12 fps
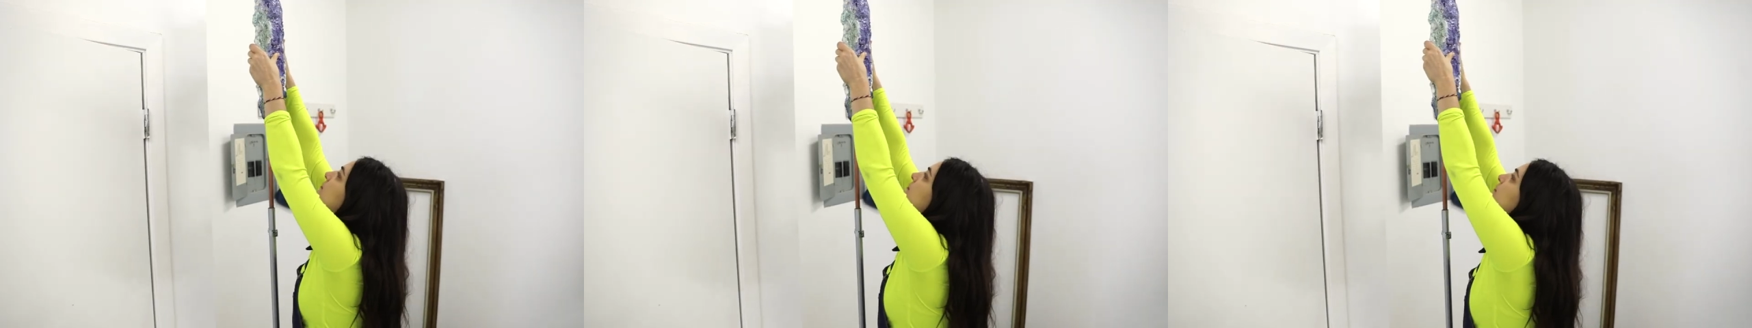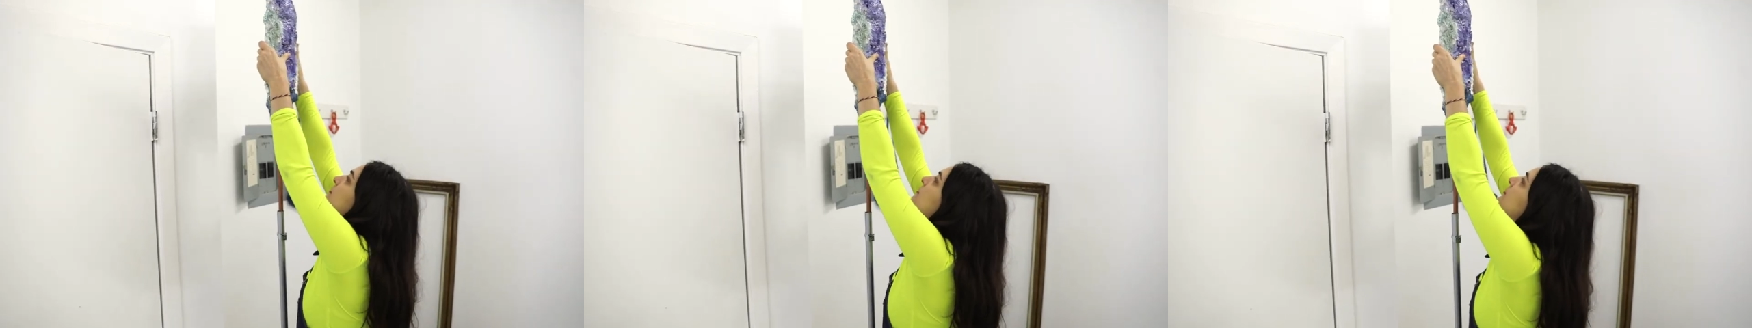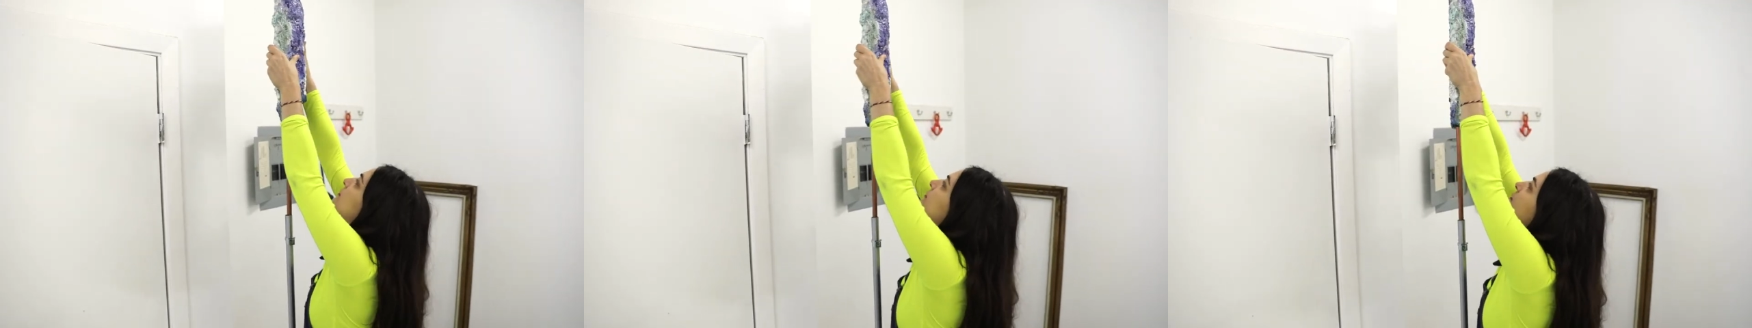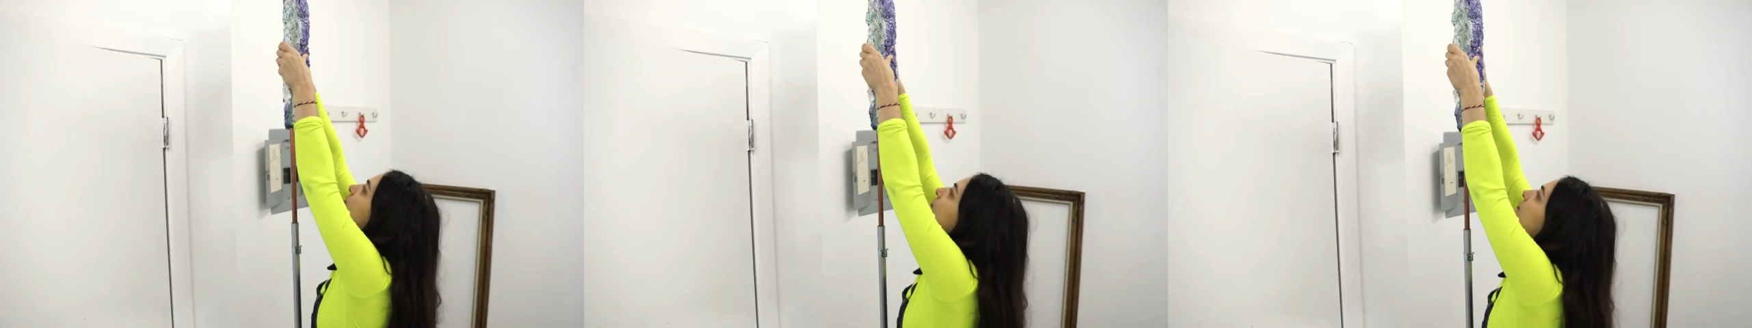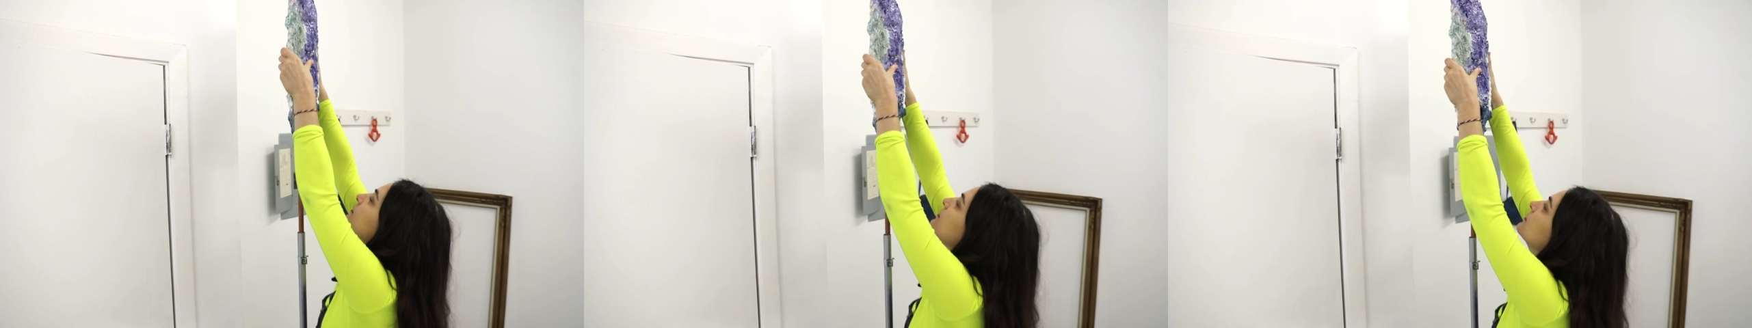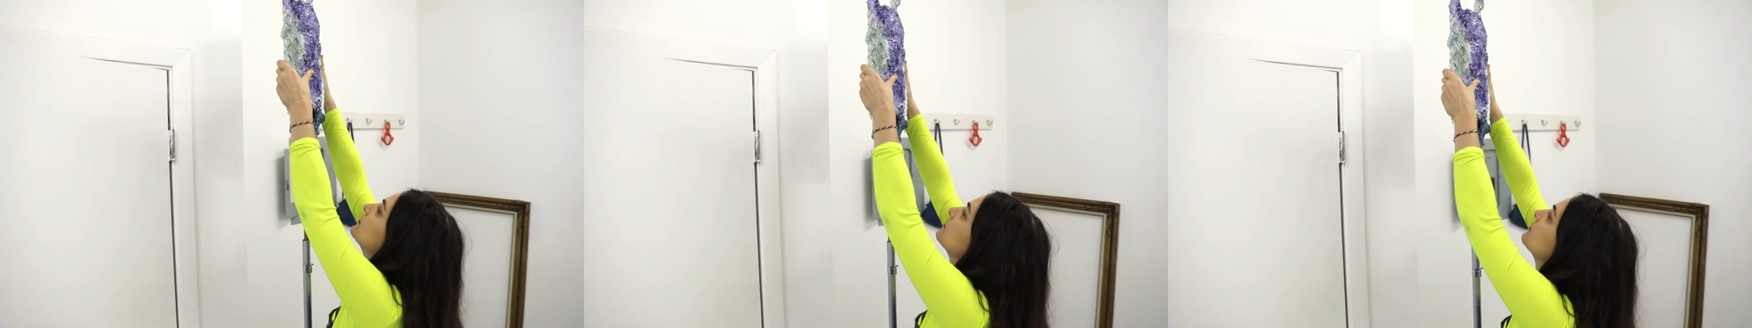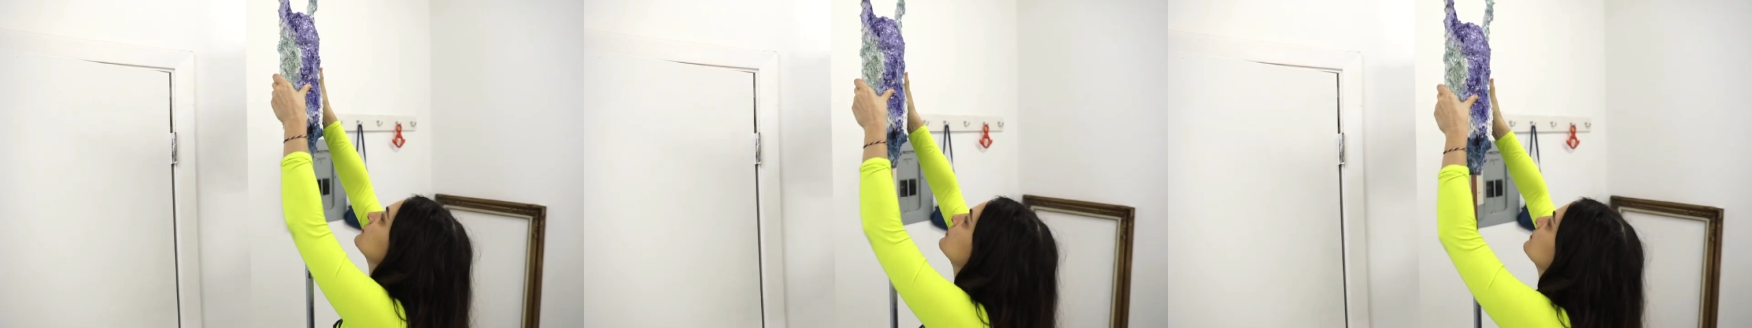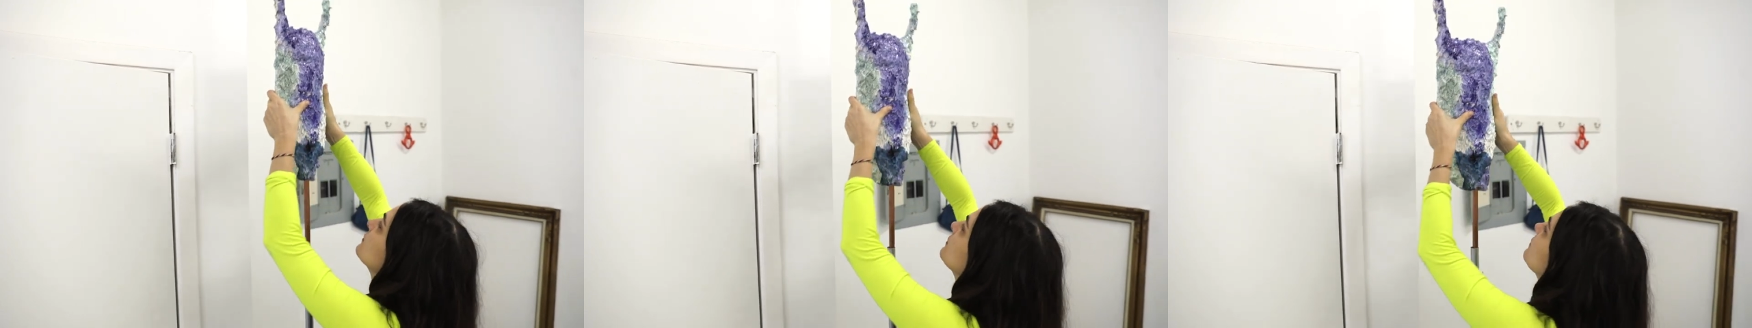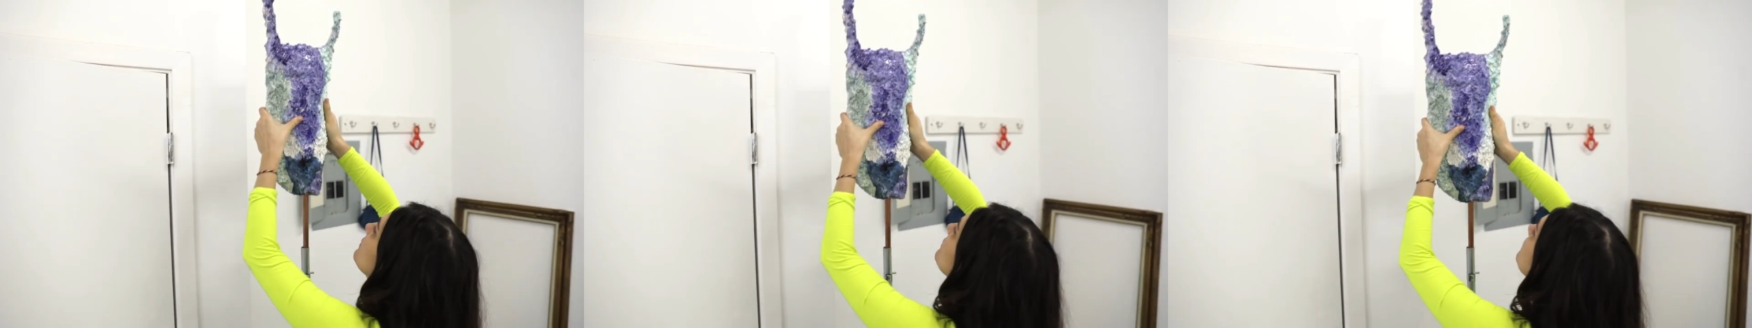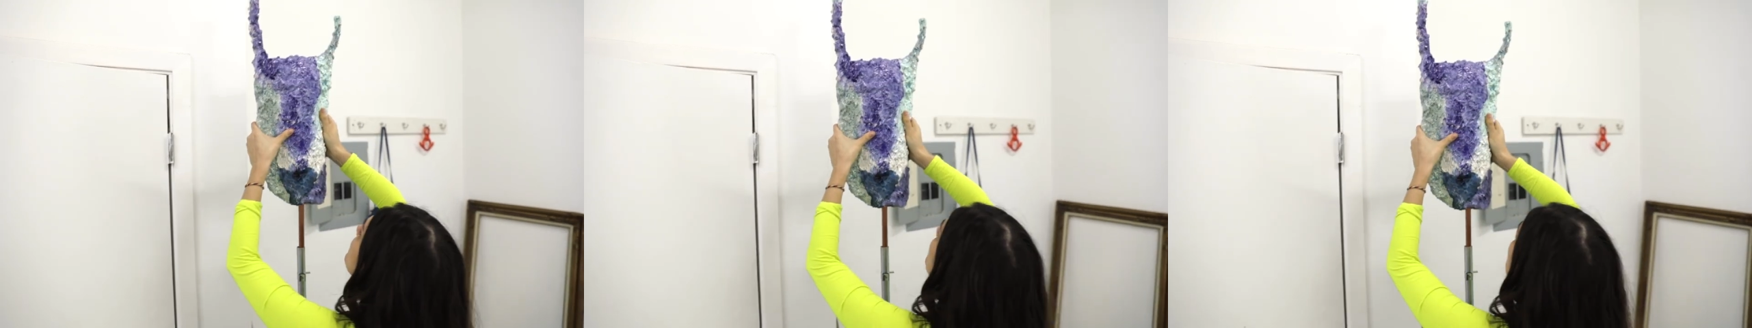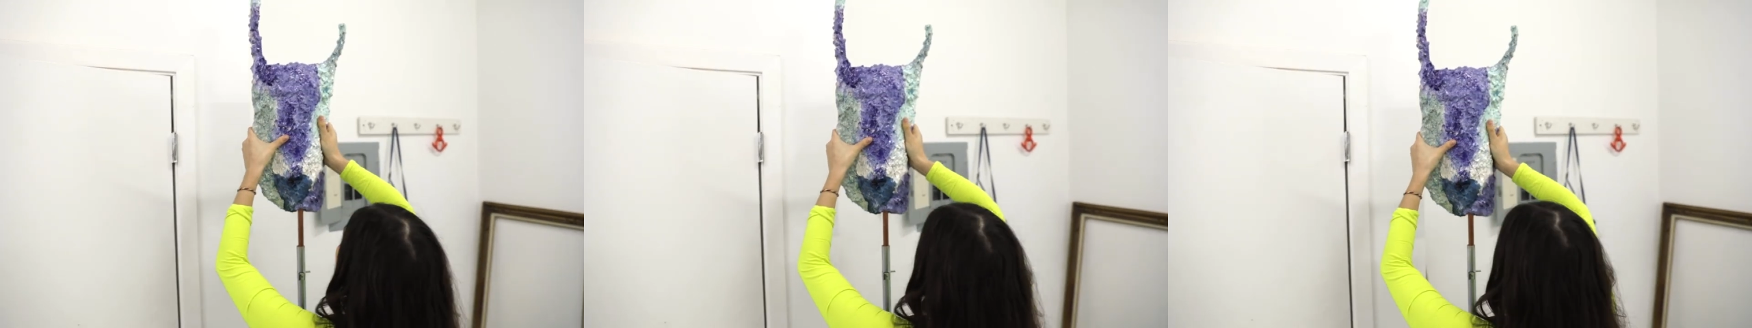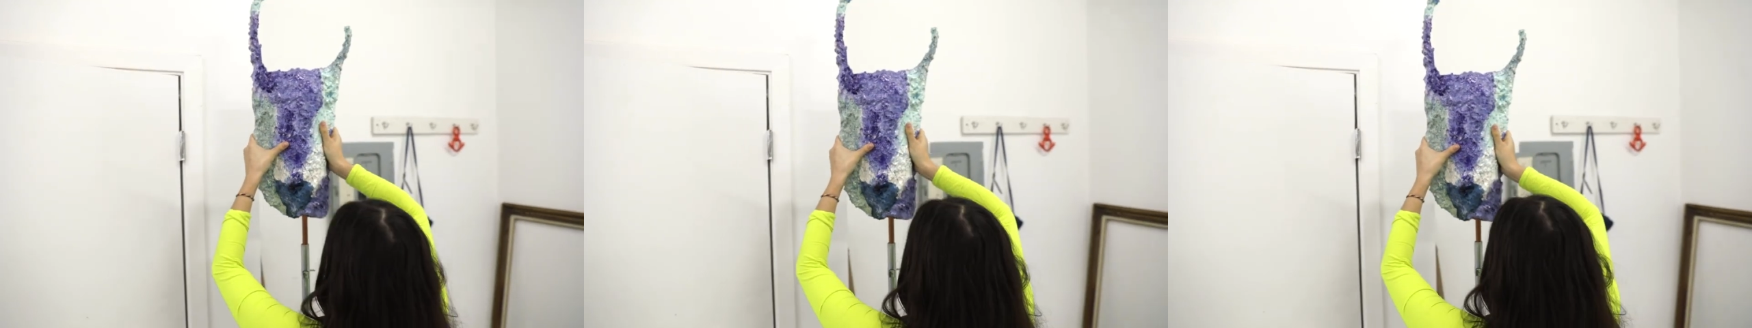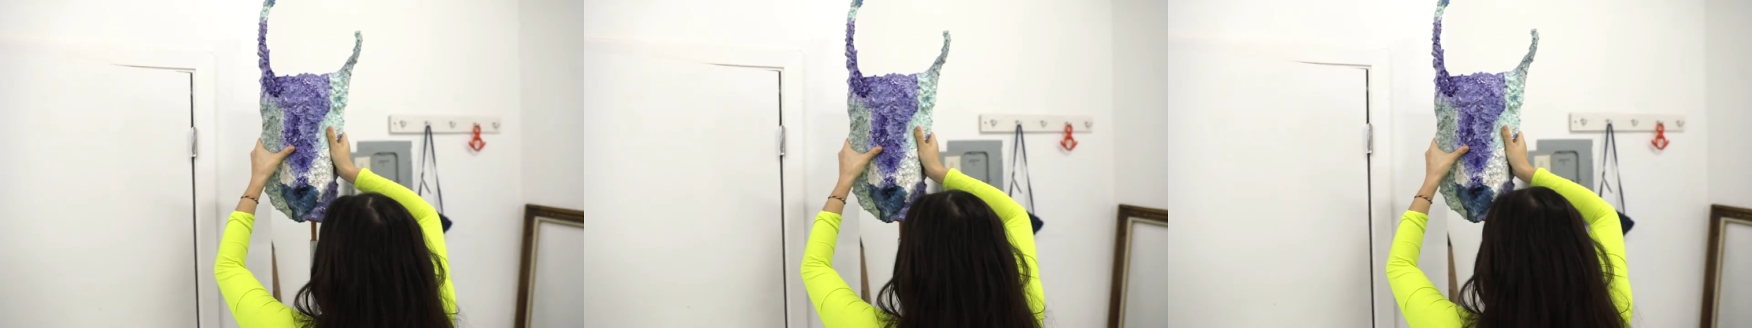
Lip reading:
No face is visible, so there are no lips to read.